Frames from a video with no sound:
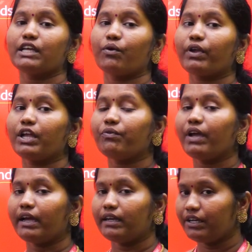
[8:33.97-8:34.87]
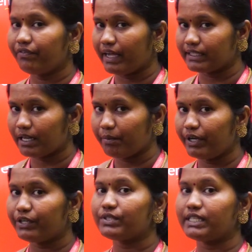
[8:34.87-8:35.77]
How can we identify
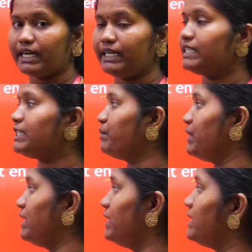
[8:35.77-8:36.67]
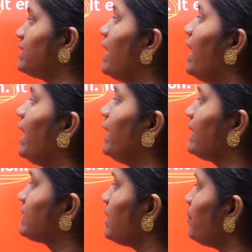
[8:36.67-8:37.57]
exclamatory sentence? Means an
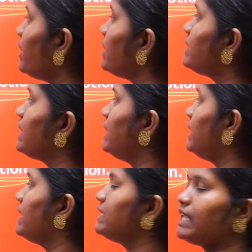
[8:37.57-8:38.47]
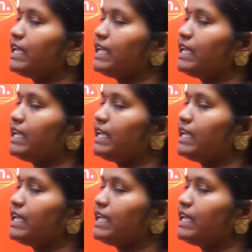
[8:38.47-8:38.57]
exclamatory sentence